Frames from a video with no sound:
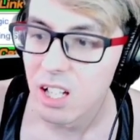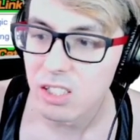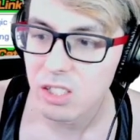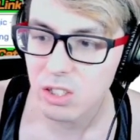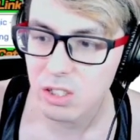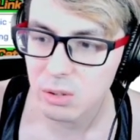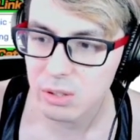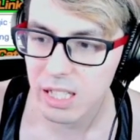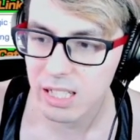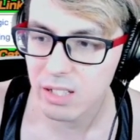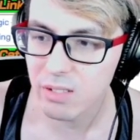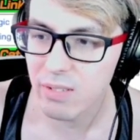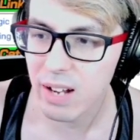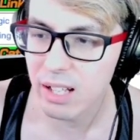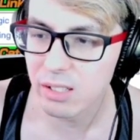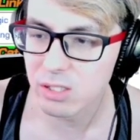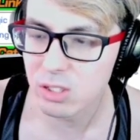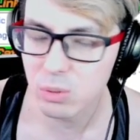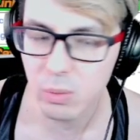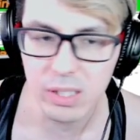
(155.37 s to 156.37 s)
So he's taking
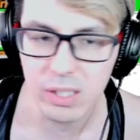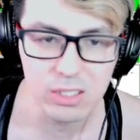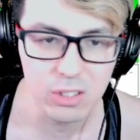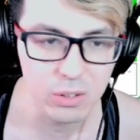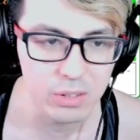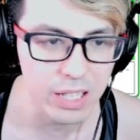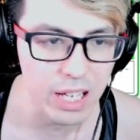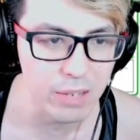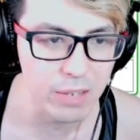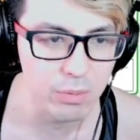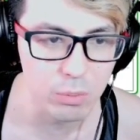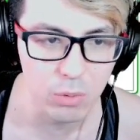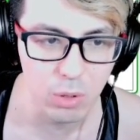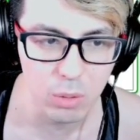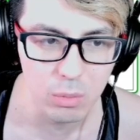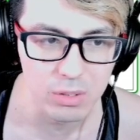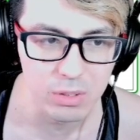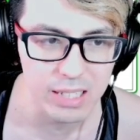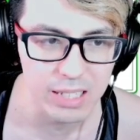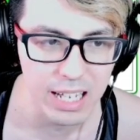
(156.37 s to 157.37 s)
around 22k from
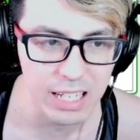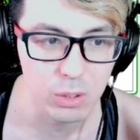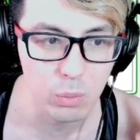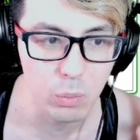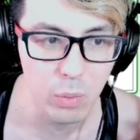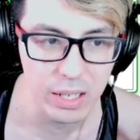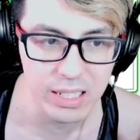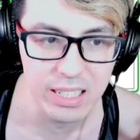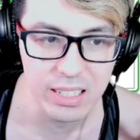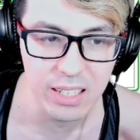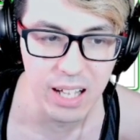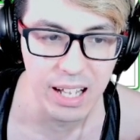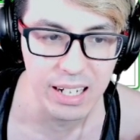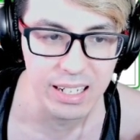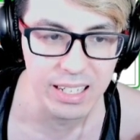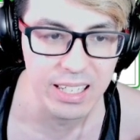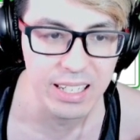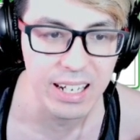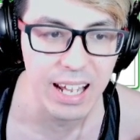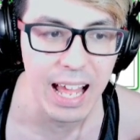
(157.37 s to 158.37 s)
normal attacks when he got
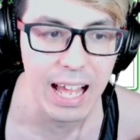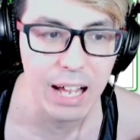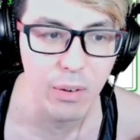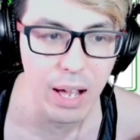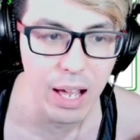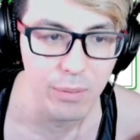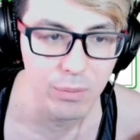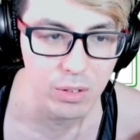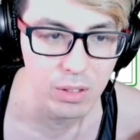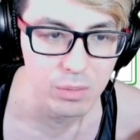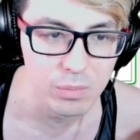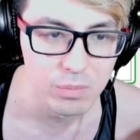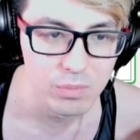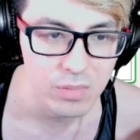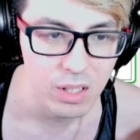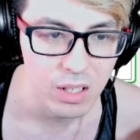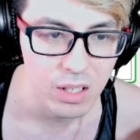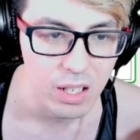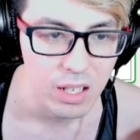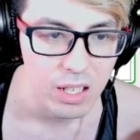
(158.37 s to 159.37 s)
hit. However,
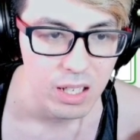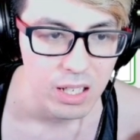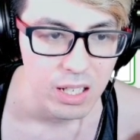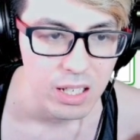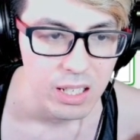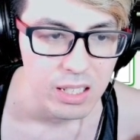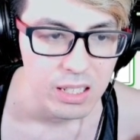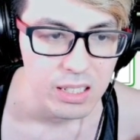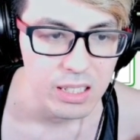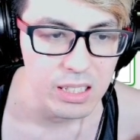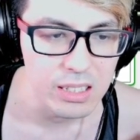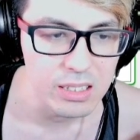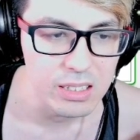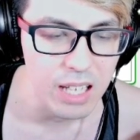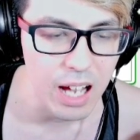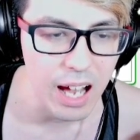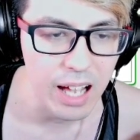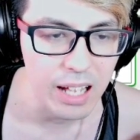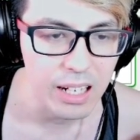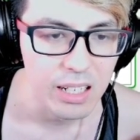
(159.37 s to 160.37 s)
he's
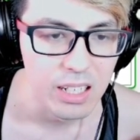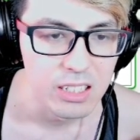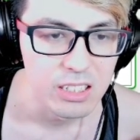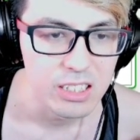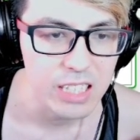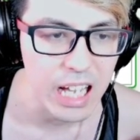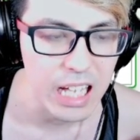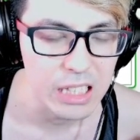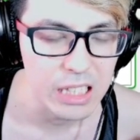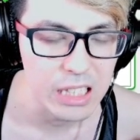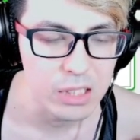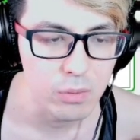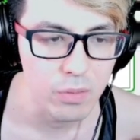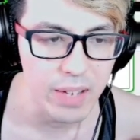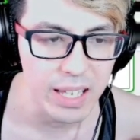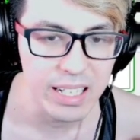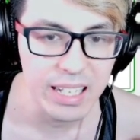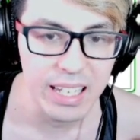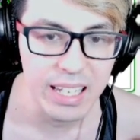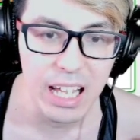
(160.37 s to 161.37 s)
got chance of
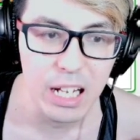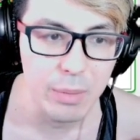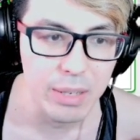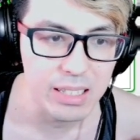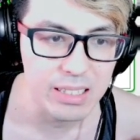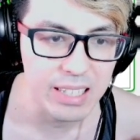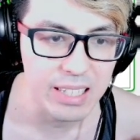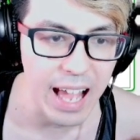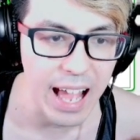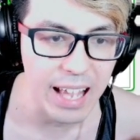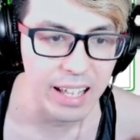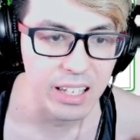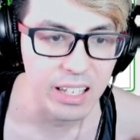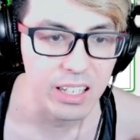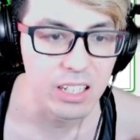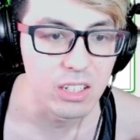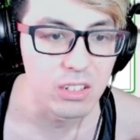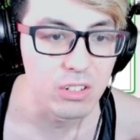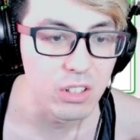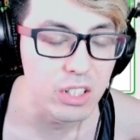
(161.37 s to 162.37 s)
evading enemy attack,
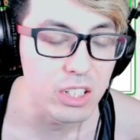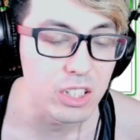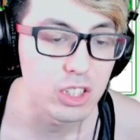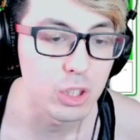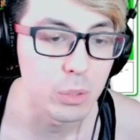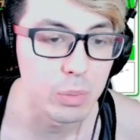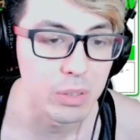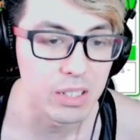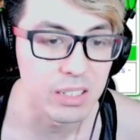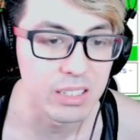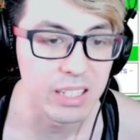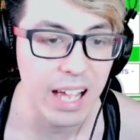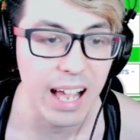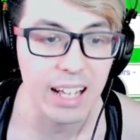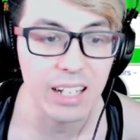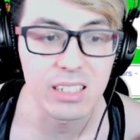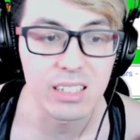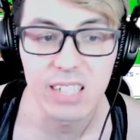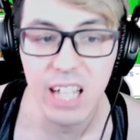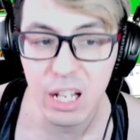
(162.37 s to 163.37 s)
including super
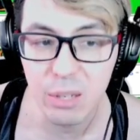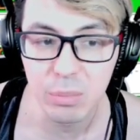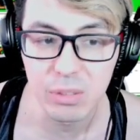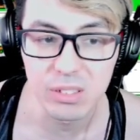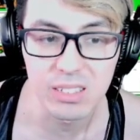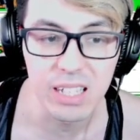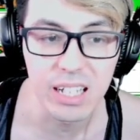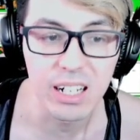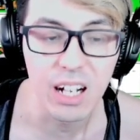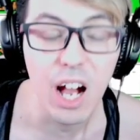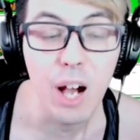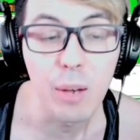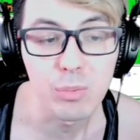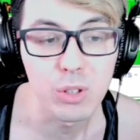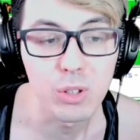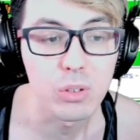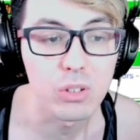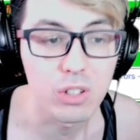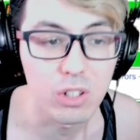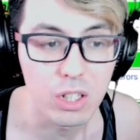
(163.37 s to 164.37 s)
attack, 10% up
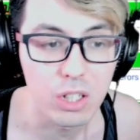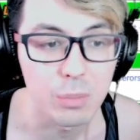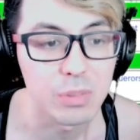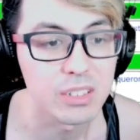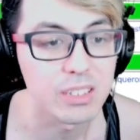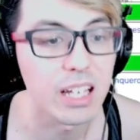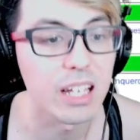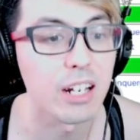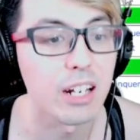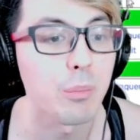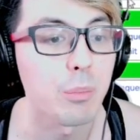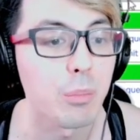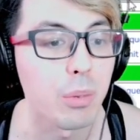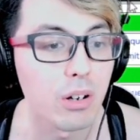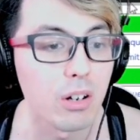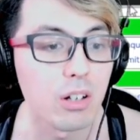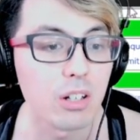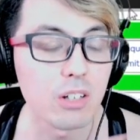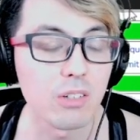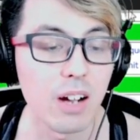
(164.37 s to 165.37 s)
to 30%
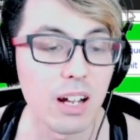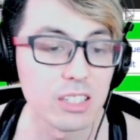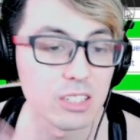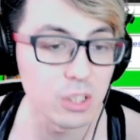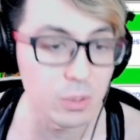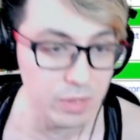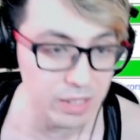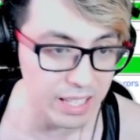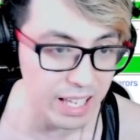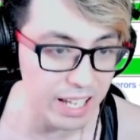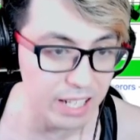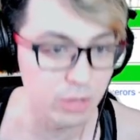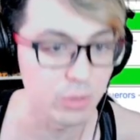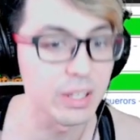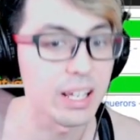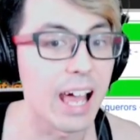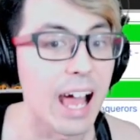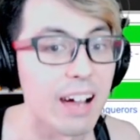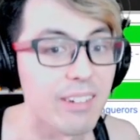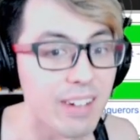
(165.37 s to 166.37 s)
per crossover
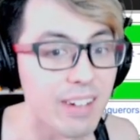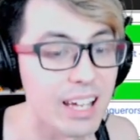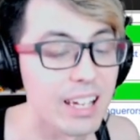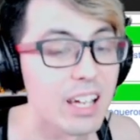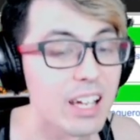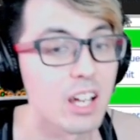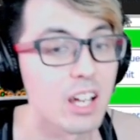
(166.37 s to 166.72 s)
category ally,